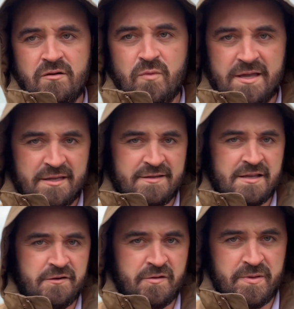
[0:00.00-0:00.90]
we
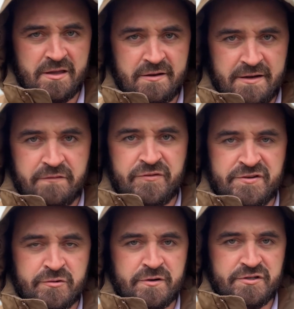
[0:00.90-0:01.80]
continue to be in an
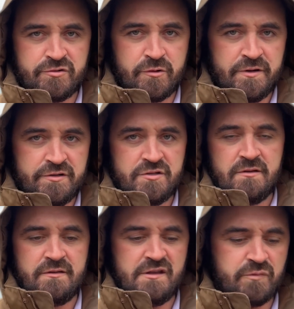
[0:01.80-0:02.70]
inventory shortage.
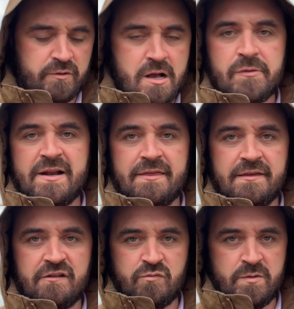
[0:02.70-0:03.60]
These were already
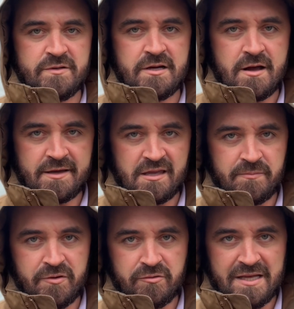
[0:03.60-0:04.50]
things we were talking
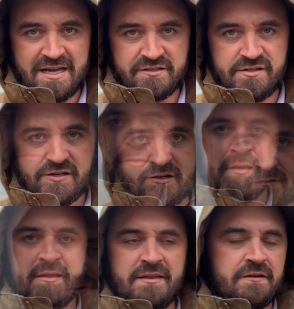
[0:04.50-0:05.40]
about last year.
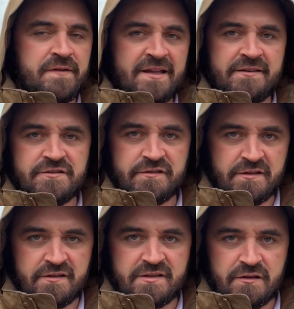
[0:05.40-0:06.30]
The advantage is
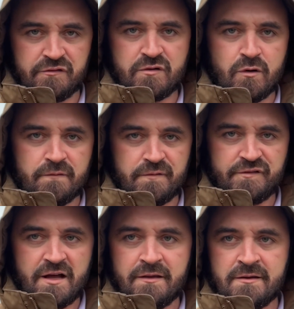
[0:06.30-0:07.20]
in the seller's court for
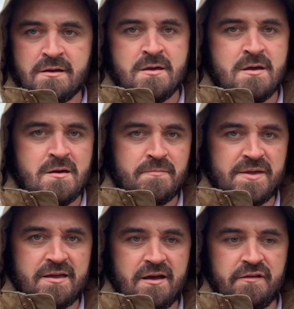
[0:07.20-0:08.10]
selling
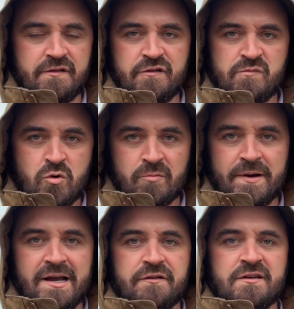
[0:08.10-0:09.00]
because there's more
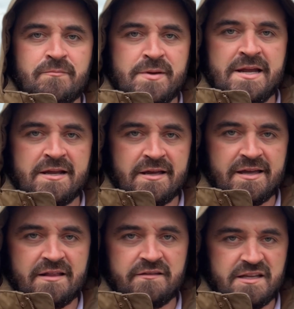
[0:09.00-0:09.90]
buyers competing
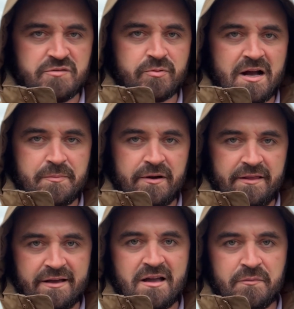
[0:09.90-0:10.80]
against each property
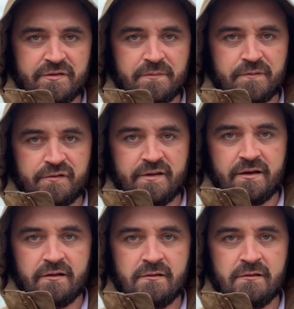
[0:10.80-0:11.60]
that comes up for sale.